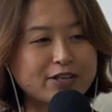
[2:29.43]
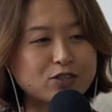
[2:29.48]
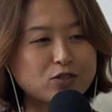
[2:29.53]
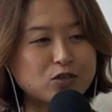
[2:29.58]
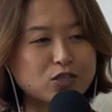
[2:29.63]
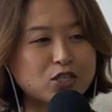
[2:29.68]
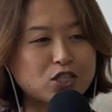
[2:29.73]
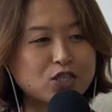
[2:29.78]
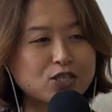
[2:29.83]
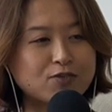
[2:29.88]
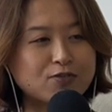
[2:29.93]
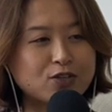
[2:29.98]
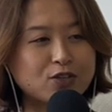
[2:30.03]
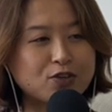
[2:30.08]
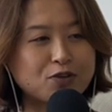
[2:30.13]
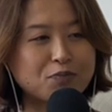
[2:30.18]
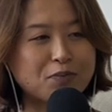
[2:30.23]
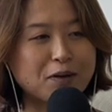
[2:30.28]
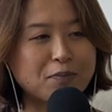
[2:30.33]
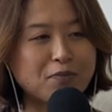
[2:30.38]
to achieve
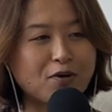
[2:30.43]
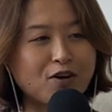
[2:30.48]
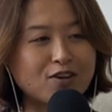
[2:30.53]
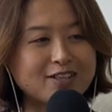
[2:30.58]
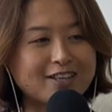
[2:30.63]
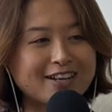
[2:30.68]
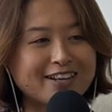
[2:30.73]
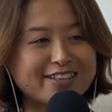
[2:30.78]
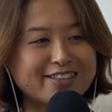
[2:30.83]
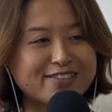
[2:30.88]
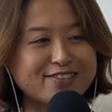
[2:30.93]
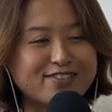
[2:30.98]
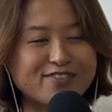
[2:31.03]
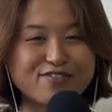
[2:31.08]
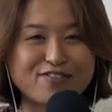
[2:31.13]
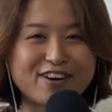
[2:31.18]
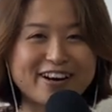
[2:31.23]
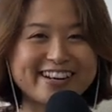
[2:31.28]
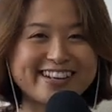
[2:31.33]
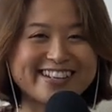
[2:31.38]
here in my podcast,
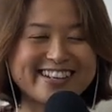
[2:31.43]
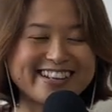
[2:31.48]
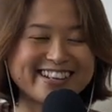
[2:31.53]
right?